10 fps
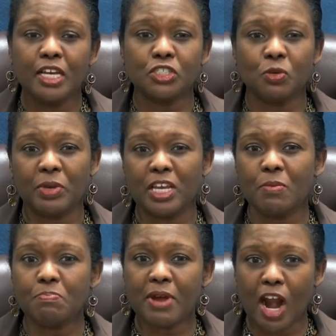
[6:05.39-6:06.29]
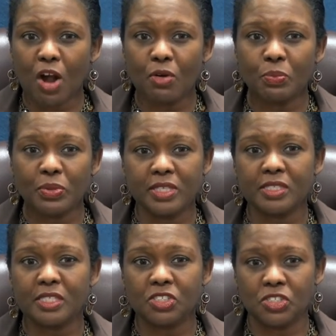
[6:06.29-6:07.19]
So be empowered with
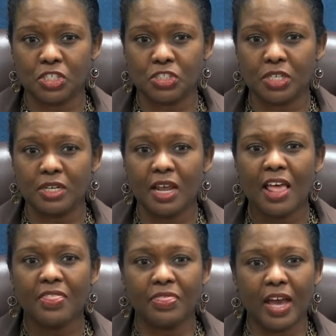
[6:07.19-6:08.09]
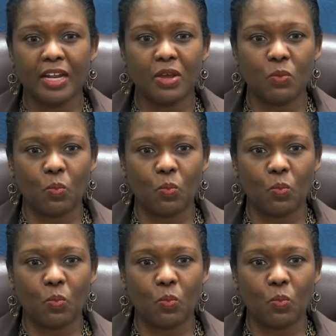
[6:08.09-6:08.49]
this decision that